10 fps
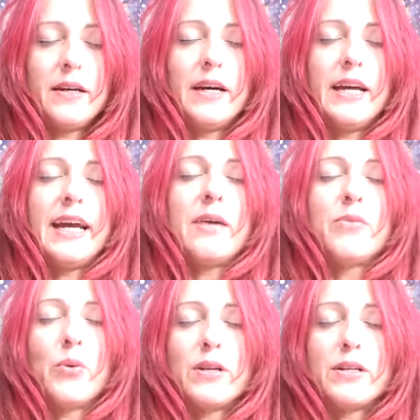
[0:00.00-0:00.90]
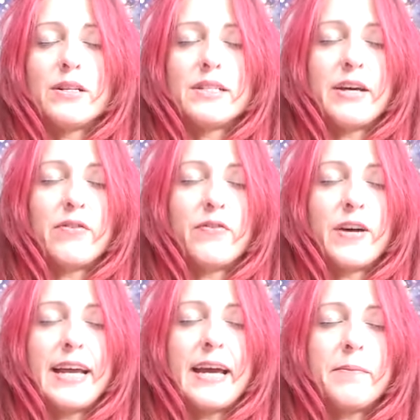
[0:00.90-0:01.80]
I am the one self
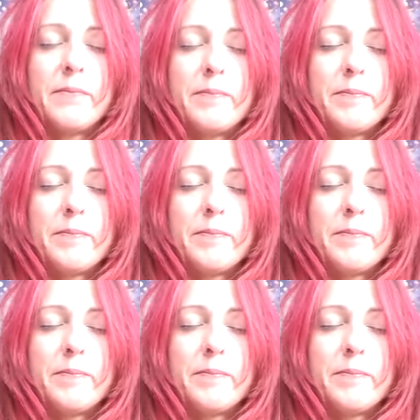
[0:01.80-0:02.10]
I am.